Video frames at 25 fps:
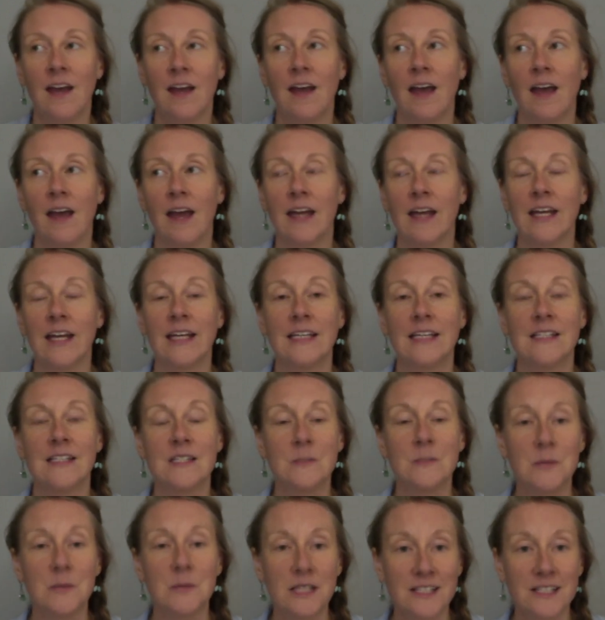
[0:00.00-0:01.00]
and i can
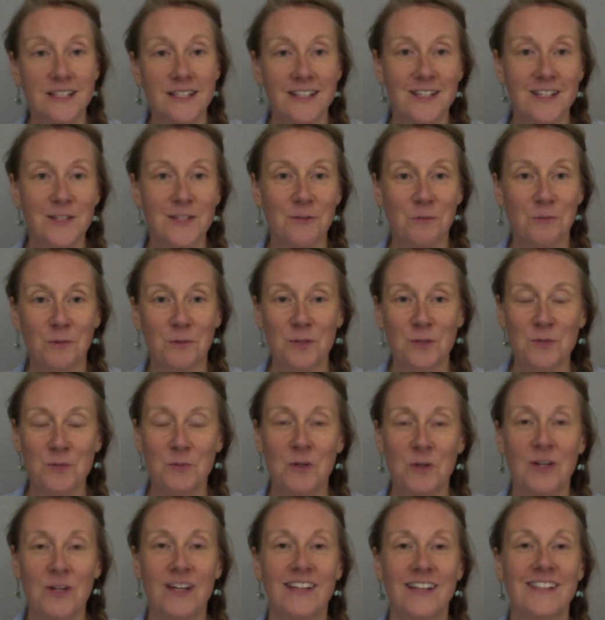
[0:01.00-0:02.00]
speak to this from
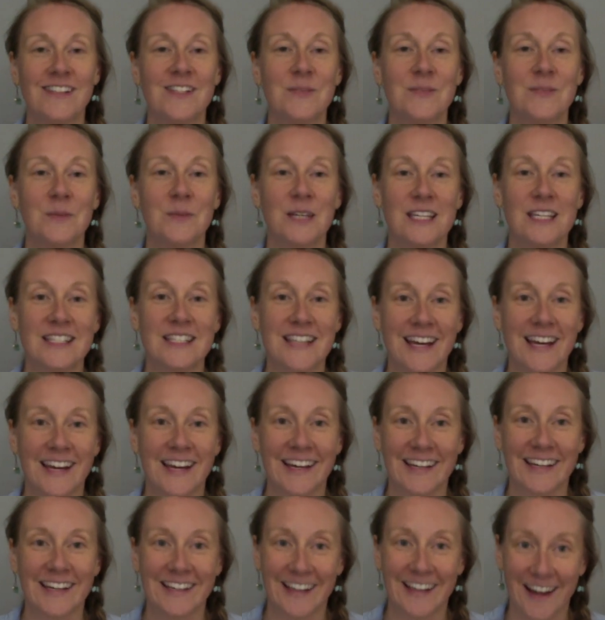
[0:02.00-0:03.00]
experience because
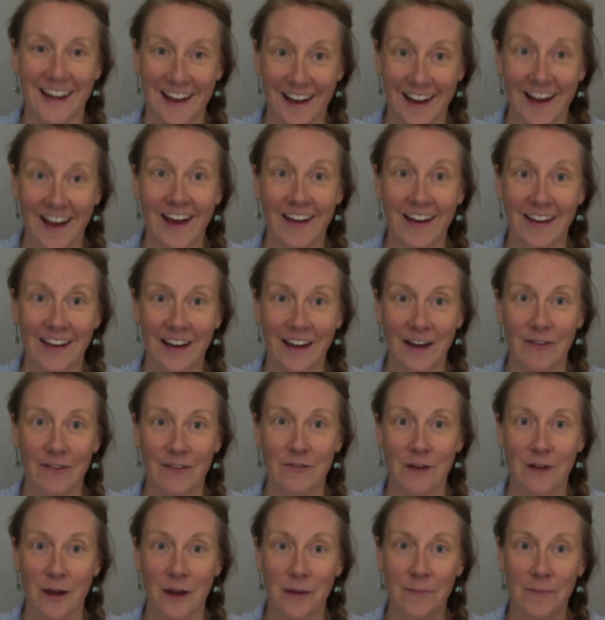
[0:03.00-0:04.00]
i i have
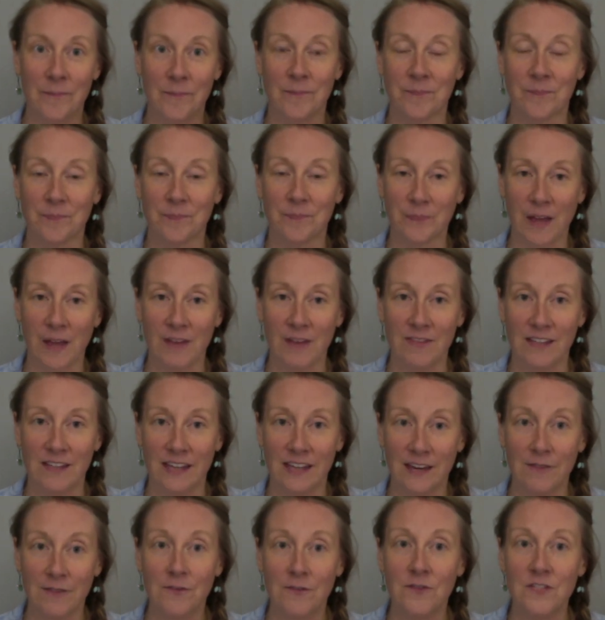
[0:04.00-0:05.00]
i'm have the
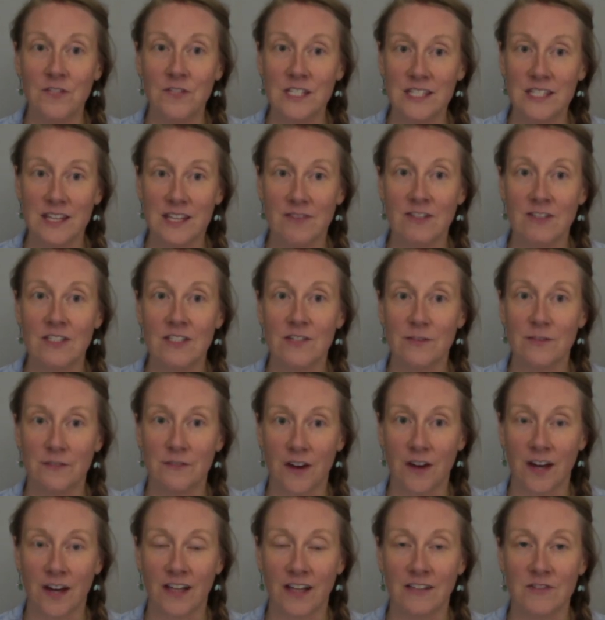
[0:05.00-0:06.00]
gate 57
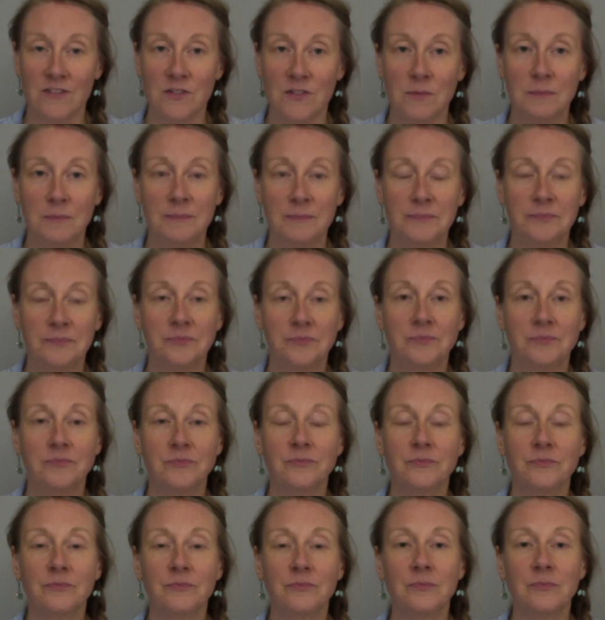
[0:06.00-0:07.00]
defined
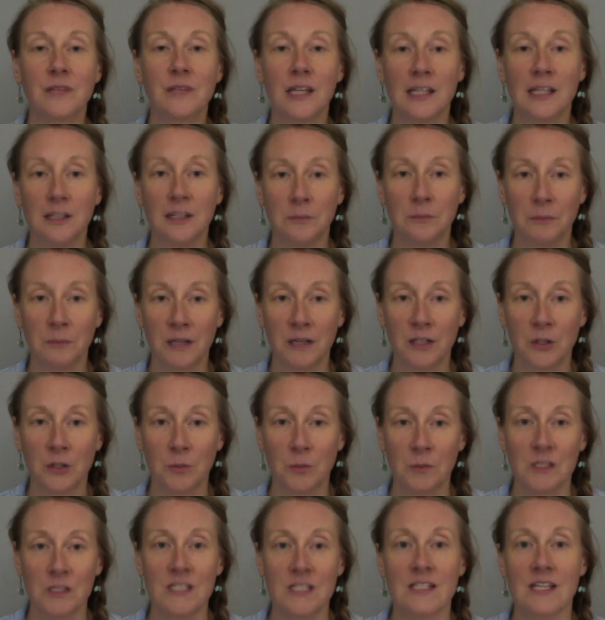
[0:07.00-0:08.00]
in my
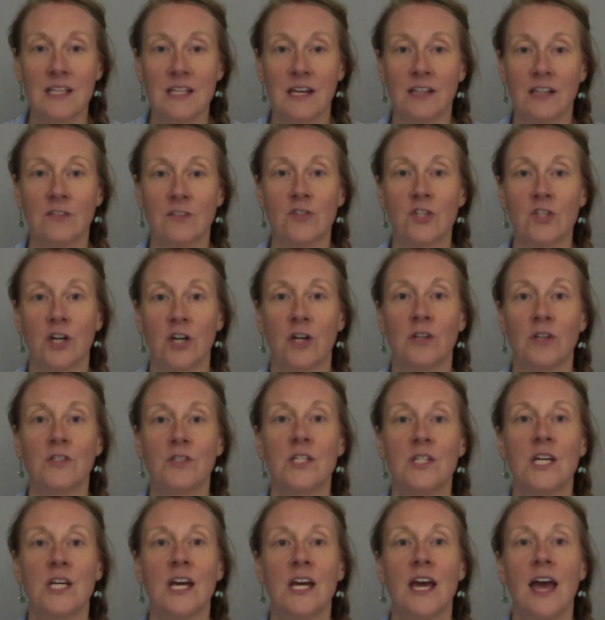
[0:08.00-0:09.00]
human design chart.
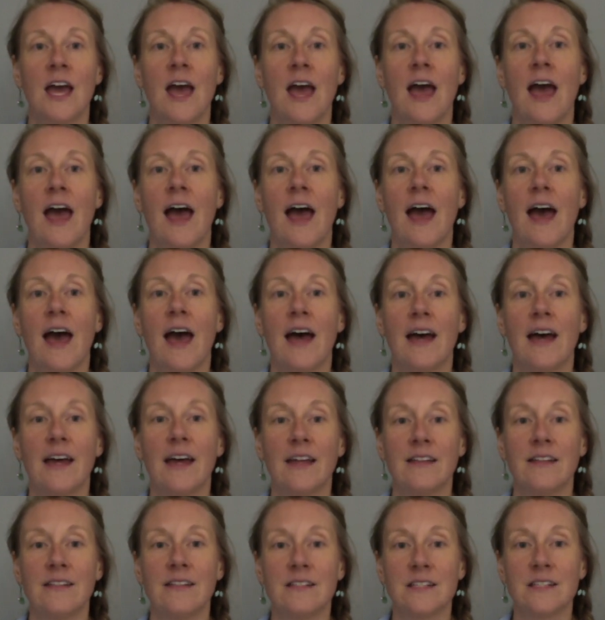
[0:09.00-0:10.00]

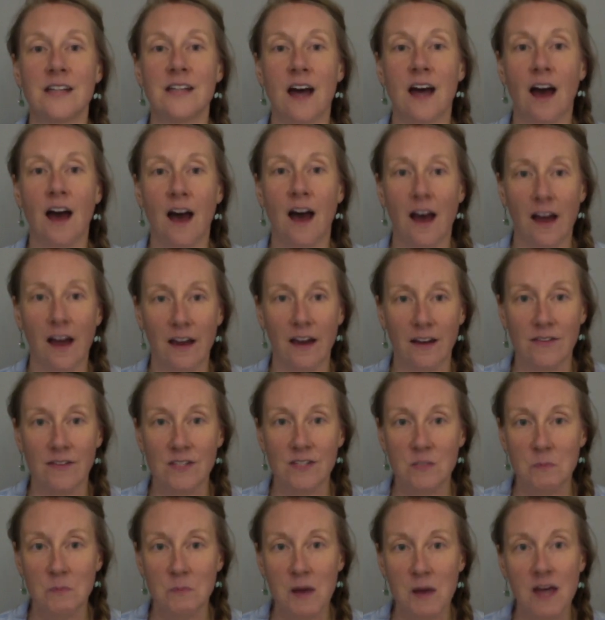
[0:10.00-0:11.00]
And I have
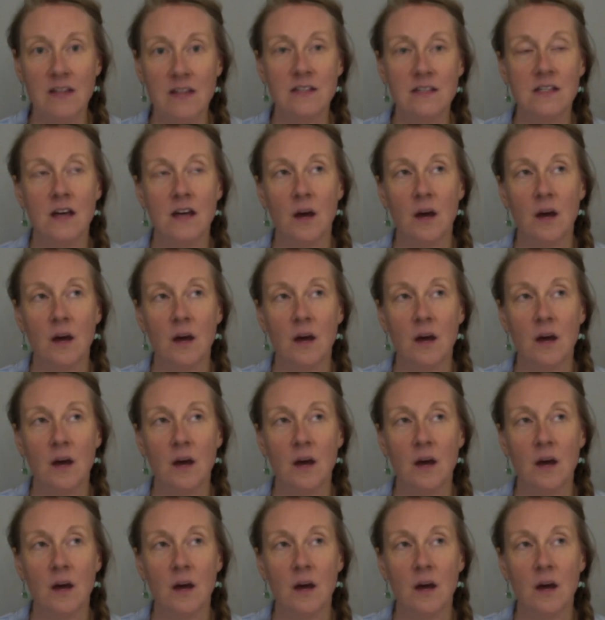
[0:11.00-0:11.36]
spent up